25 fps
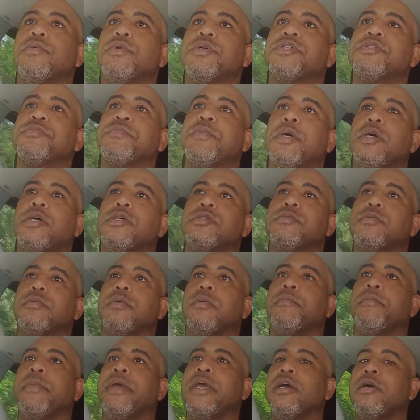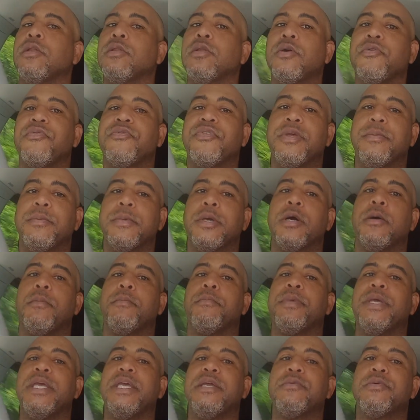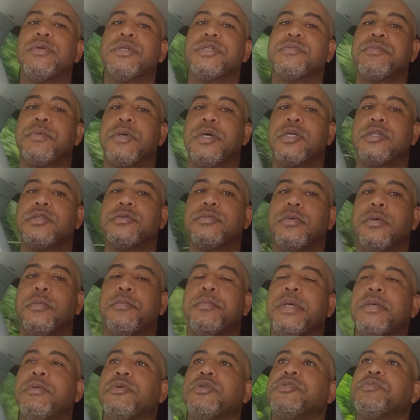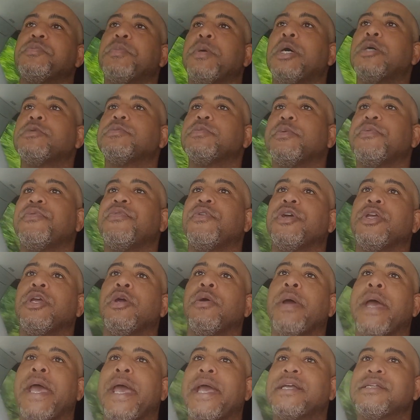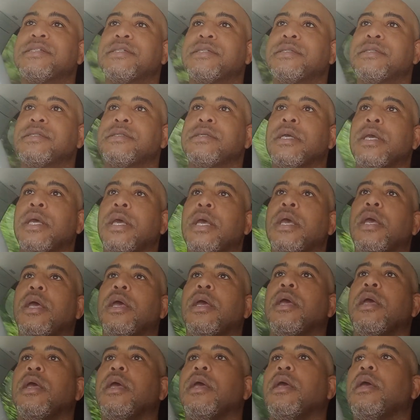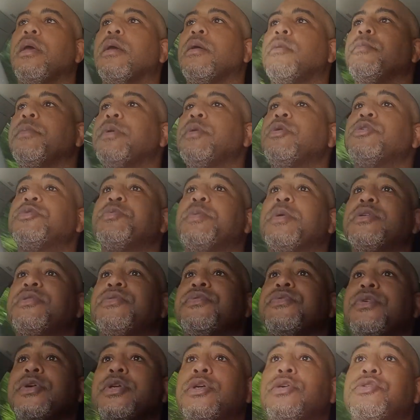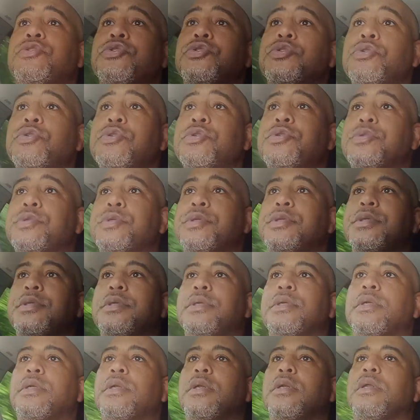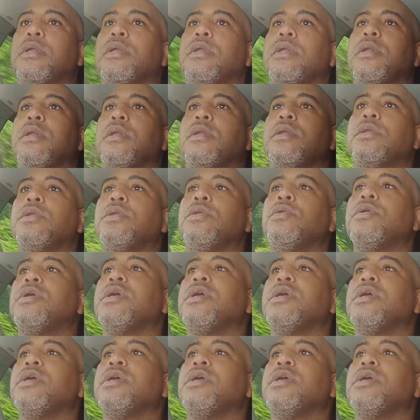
responsible, male or female, be responsible. Be responsible for your actions. Be responsible for your children. You